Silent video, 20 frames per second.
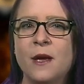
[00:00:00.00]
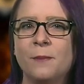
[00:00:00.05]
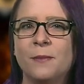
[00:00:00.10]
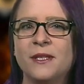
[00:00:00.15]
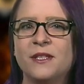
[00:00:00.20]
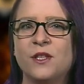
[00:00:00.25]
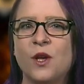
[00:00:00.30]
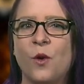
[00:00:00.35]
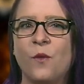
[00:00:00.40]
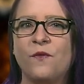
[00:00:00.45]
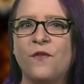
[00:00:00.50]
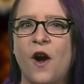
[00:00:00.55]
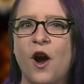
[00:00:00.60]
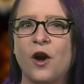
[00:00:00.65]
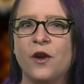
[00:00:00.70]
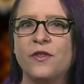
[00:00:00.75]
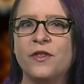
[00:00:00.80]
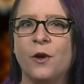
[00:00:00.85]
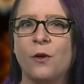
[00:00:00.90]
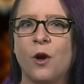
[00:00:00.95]
but so
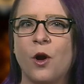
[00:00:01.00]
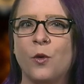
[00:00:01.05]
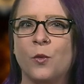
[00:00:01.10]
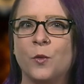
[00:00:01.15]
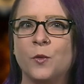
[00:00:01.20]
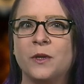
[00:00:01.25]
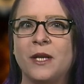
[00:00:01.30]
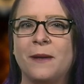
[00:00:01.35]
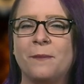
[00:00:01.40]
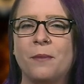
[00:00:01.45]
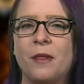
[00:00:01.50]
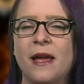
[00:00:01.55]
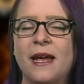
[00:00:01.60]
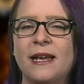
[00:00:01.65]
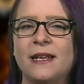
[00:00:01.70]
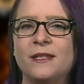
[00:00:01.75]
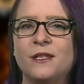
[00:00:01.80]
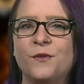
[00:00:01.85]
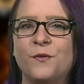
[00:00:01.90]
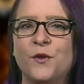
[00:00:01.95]
far there are only
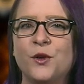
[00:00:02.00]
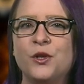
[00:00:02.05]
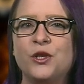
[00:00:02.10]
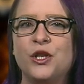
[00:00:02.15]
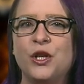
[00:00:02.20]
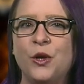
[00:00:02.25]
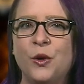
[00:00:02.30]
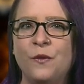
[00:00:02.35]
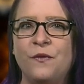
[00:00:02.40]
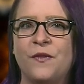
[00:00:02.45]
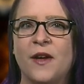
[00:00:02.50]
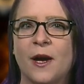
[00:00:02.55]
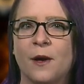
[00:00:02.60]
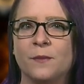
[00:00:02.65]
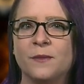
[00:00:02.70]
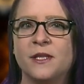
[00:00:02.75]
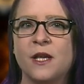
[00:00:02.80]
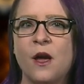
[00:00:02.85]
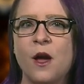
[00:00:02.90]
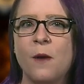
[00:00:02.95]
plans for two
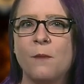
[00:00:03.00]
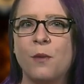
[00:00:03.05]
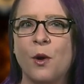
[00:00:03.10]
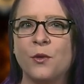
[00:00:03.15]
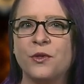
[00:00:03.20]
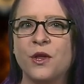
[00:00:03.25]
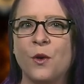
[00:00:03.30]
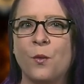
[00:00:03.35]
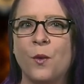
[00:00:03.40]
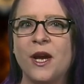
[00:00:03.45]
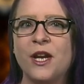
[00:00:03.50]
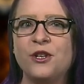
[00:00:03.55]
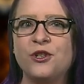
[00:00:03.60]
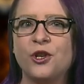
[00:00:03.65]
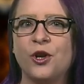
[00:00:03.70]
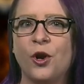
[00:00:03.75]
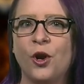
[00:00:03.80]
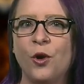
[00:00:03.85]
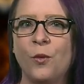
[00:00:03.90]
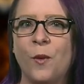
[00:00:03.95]
films, both of
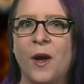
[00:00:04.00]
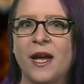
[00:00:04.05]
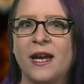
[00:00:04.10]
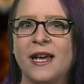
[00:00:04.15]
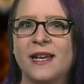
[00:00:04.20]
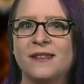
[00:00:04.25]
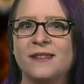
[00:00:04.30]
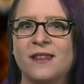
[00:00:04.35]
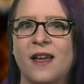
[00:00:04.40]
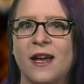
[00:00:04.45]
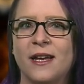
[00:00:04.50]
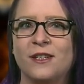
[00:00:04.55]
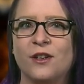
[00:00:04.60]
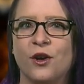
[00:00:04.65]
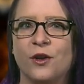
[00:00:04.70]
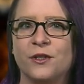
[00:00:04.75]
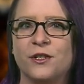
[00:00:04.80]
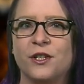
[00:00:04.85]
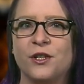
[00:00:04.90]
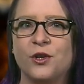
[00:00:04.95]
which Gerwig has signed
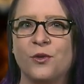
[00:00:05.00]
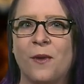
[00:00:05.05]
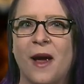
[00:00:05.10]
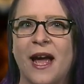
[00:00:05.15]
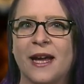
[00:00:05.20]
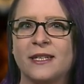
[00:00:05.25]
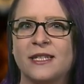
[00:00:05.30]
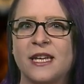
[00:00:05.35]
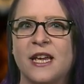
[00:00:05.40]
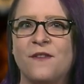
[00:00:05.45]
on to direct.